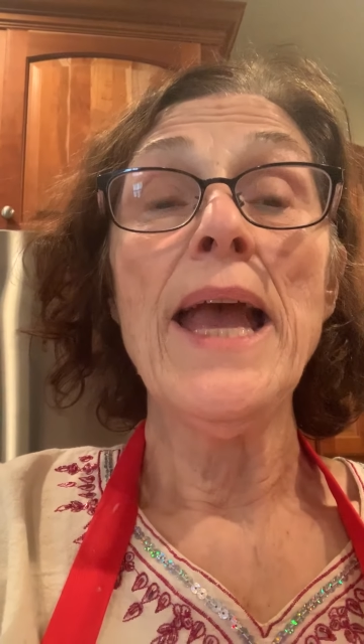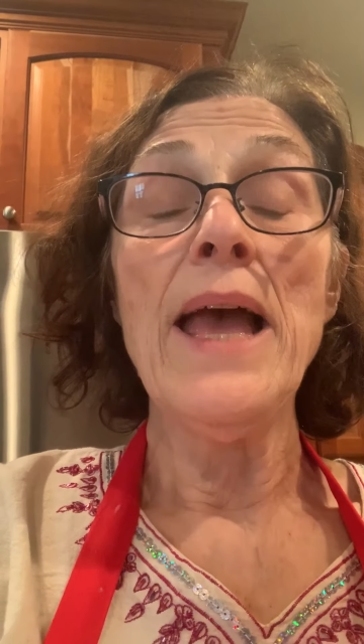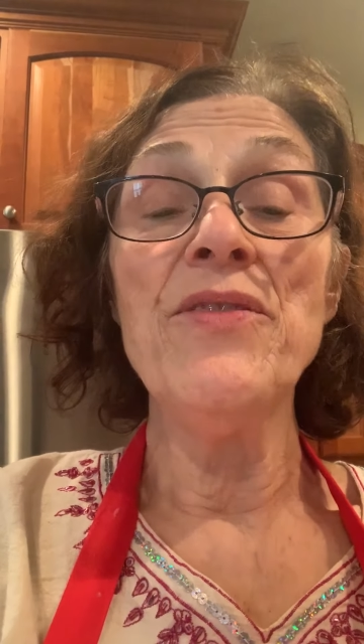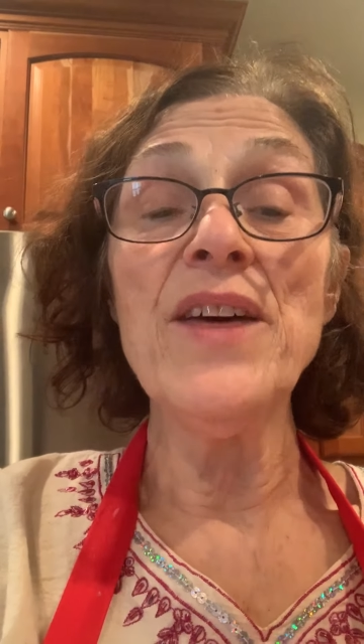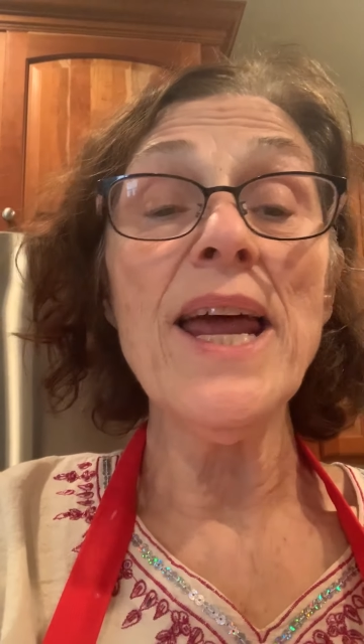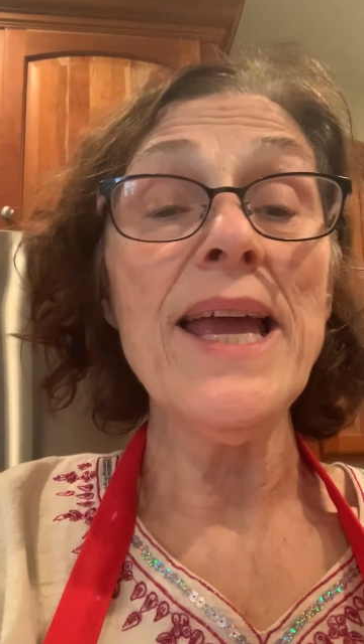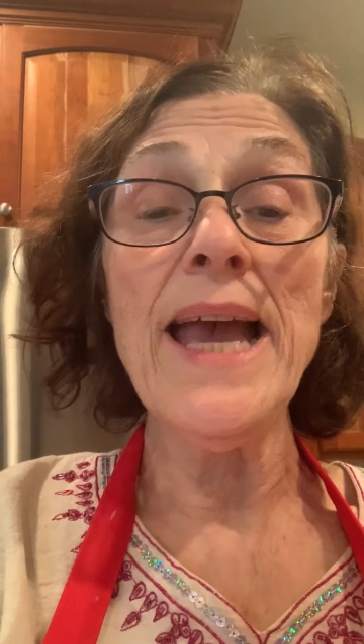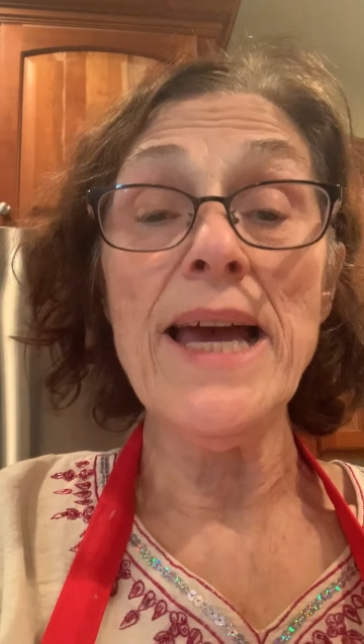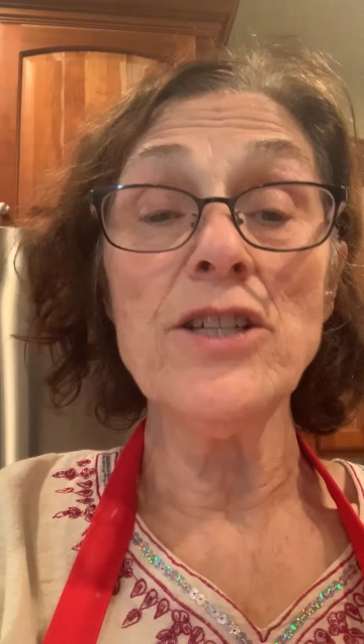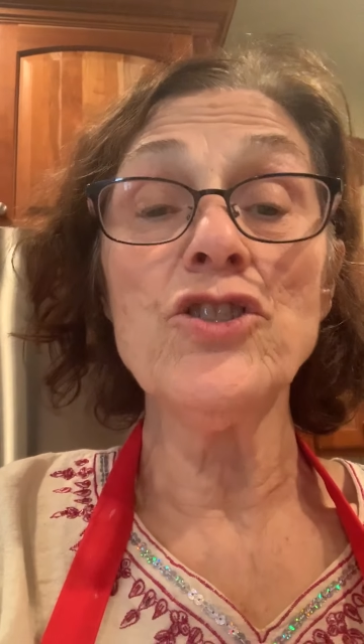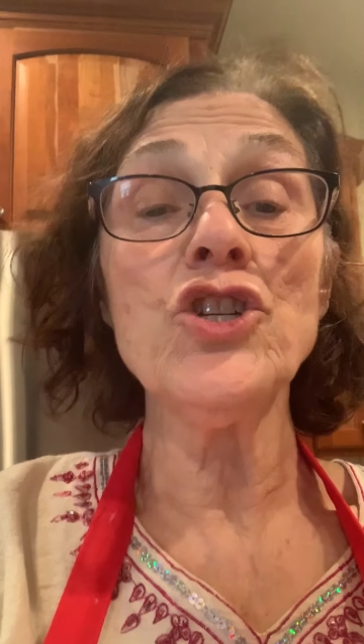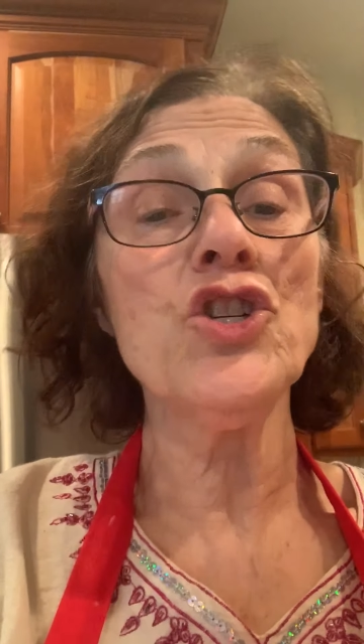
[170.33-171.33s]
And then I
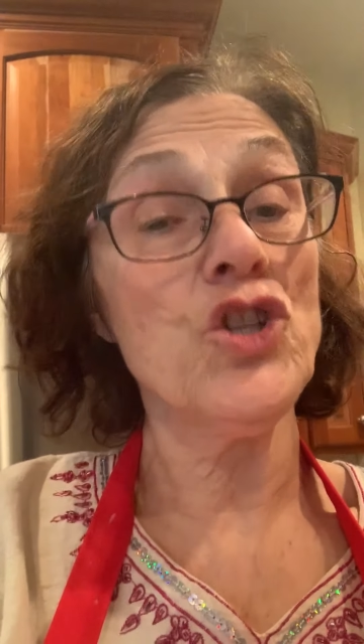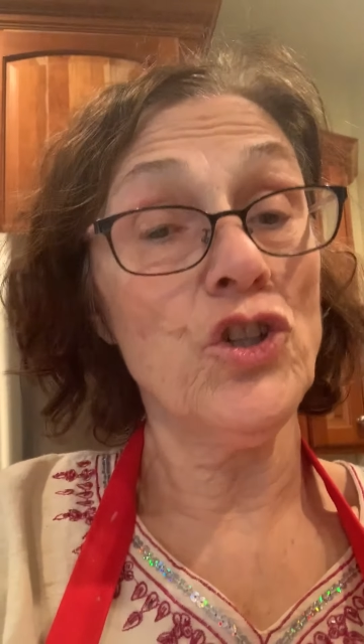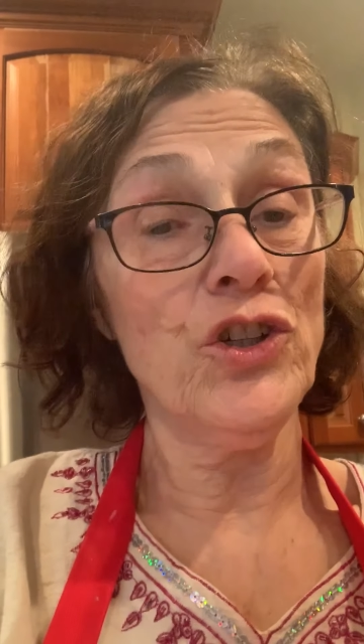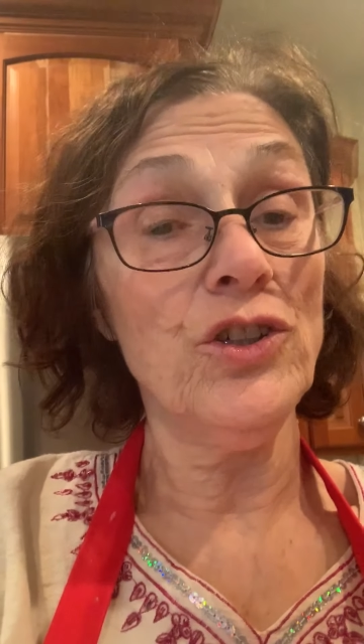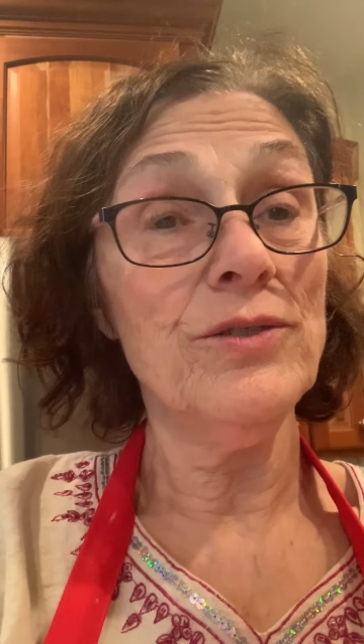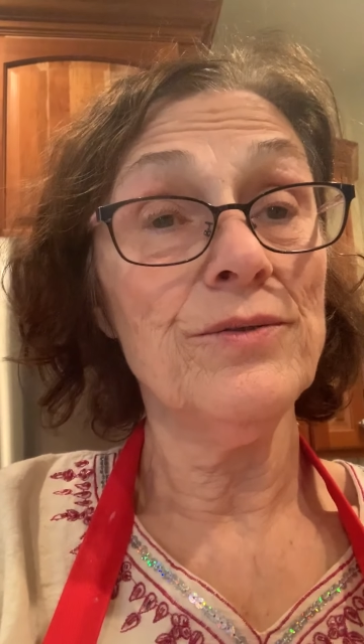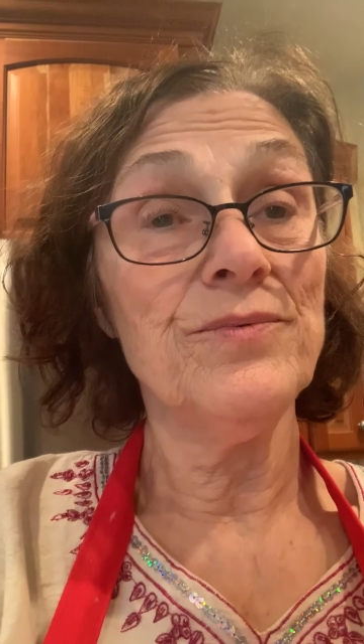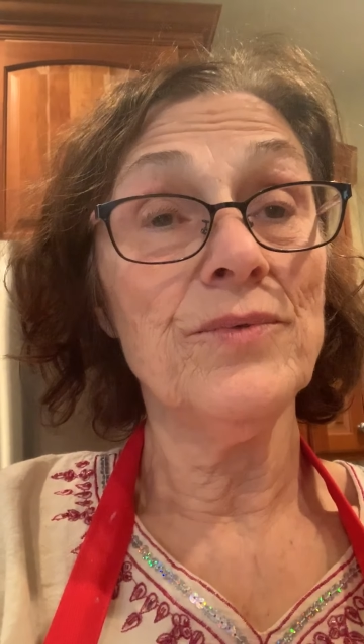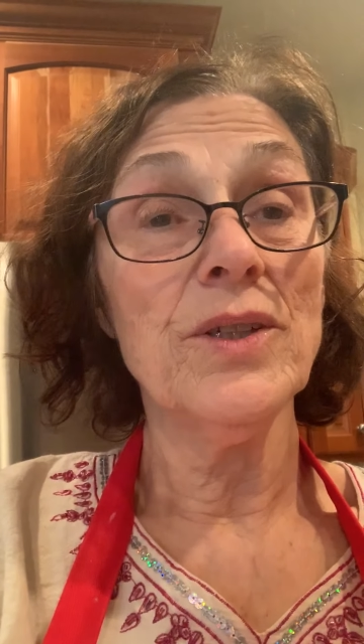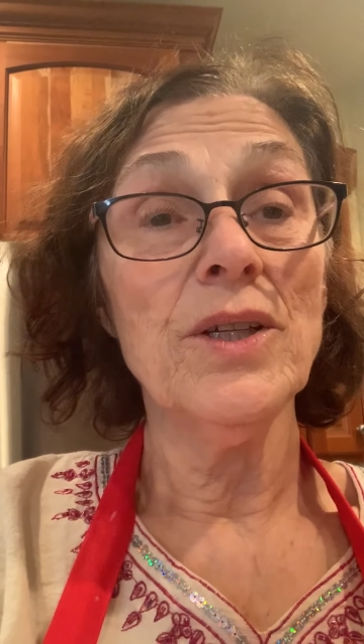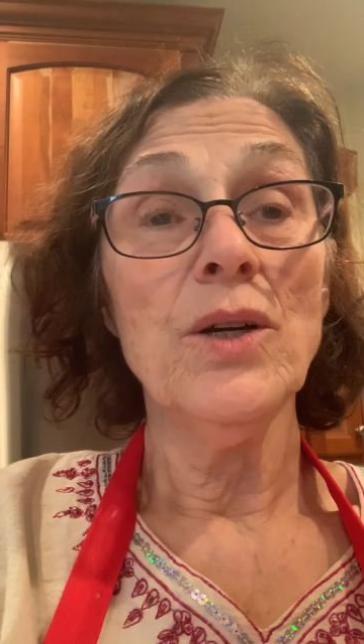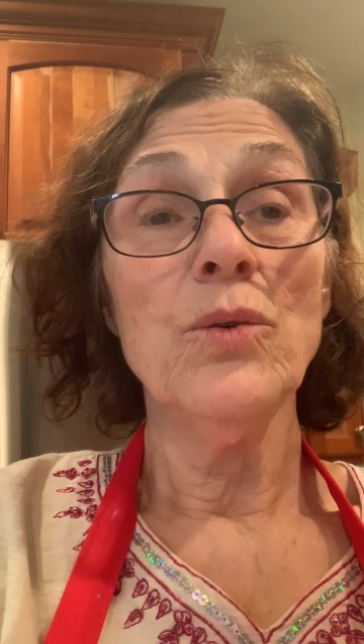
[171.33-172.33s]
added the sugar,
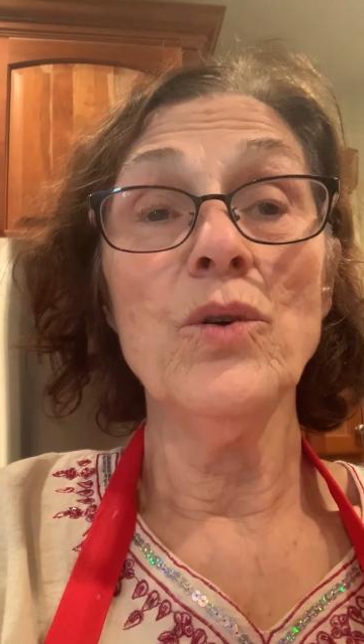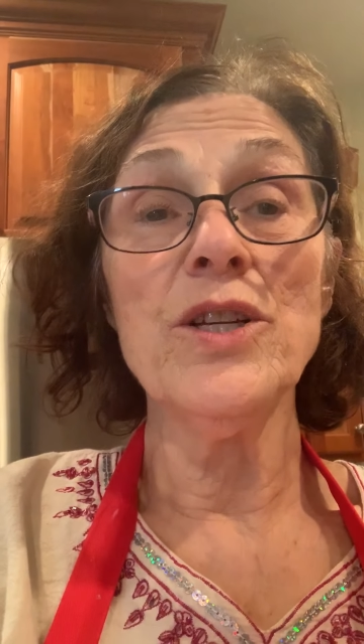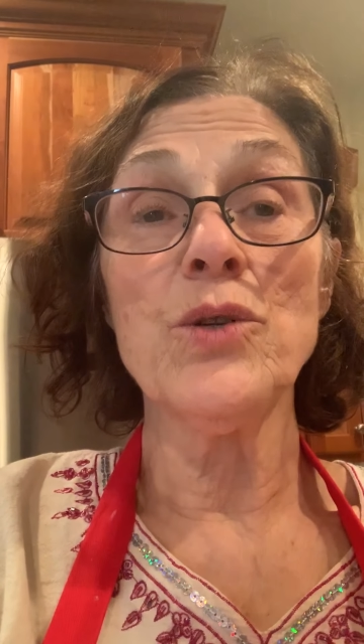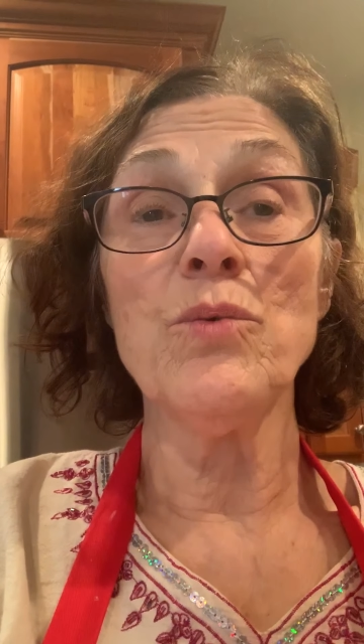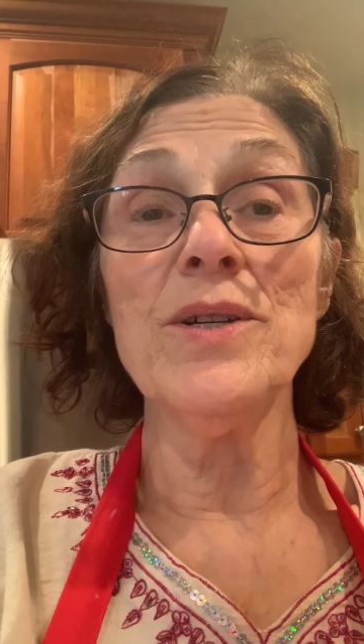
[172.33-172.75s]
which